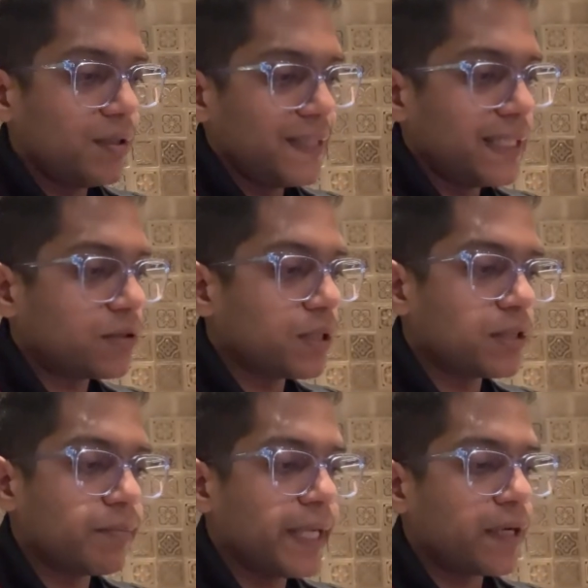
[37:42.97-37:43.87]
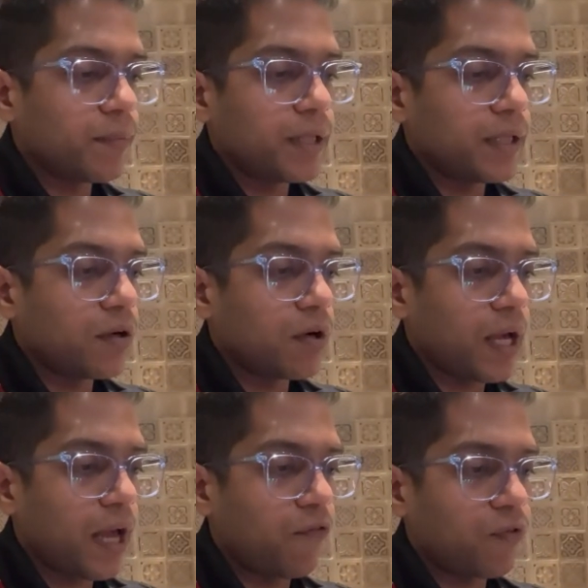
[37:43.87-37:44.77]
This one's a meetup that they're gonna
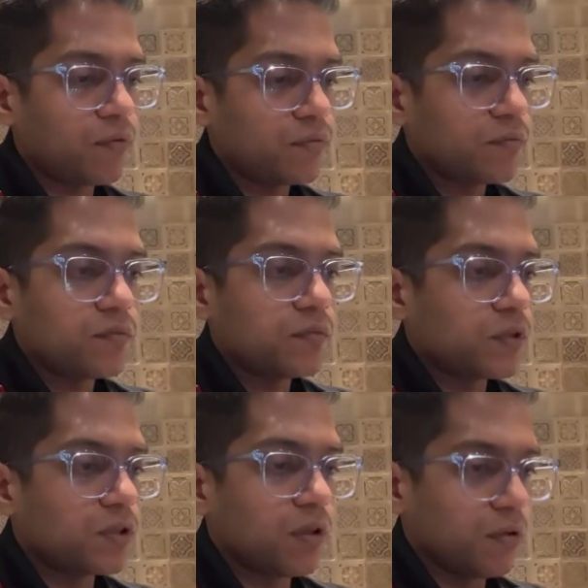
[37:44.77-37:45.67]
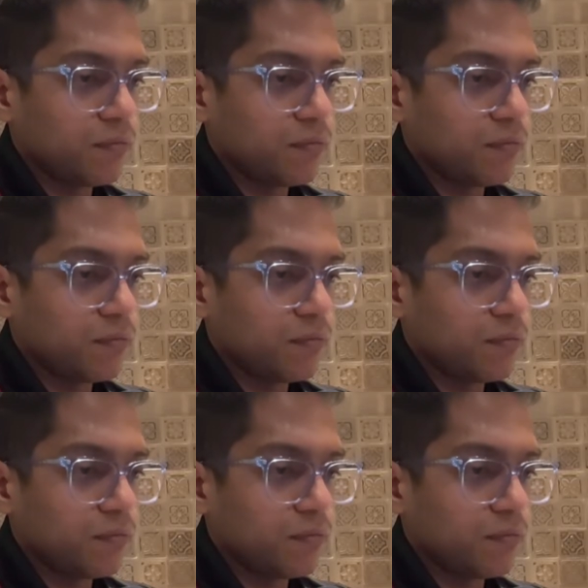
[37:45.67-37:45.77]
have. So